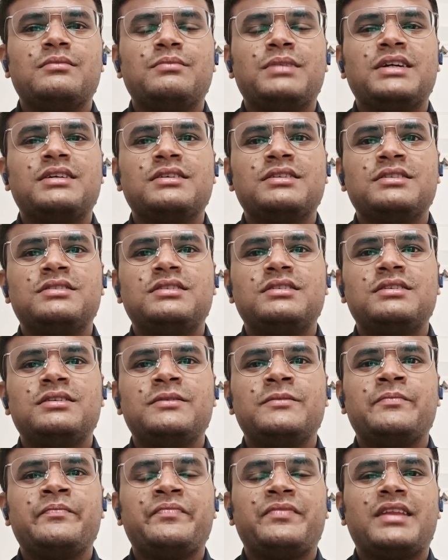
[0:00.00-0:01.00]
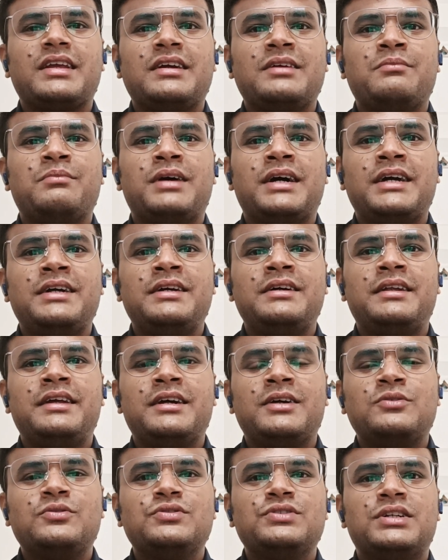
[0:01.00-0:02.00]
Because in my
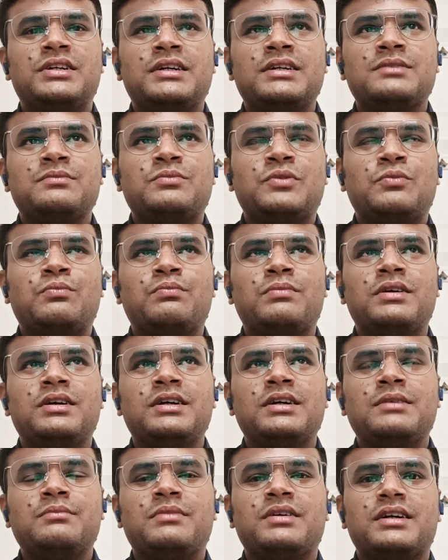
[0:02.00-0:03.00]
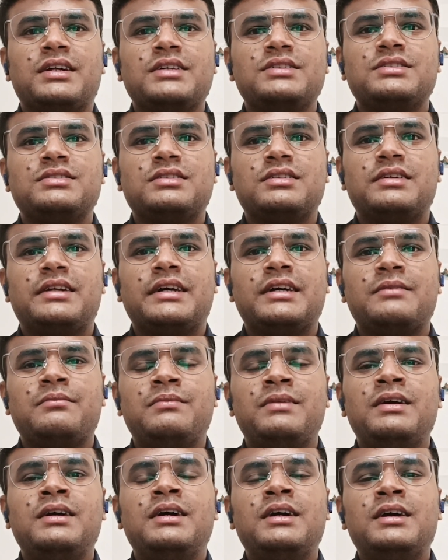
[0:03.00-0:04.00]
area, Gujarat, Mumbai, Maharashtra type,